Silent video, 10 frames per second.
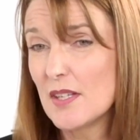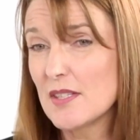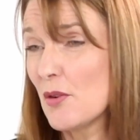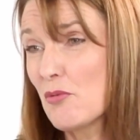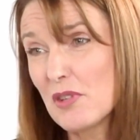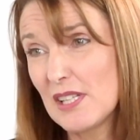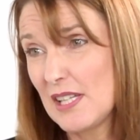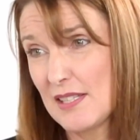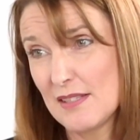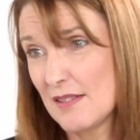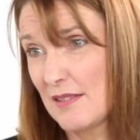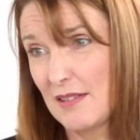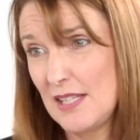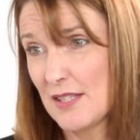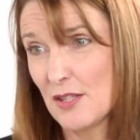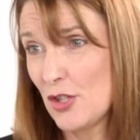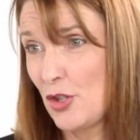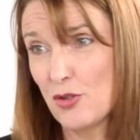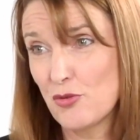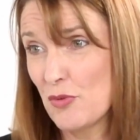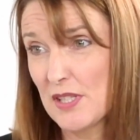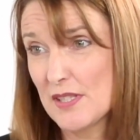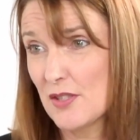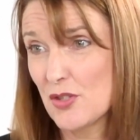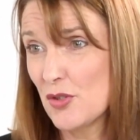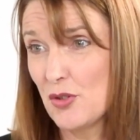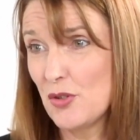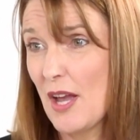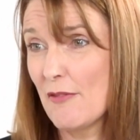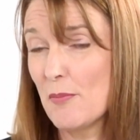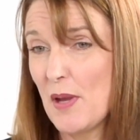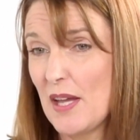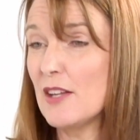so it really isn't a huge risk to have a pet,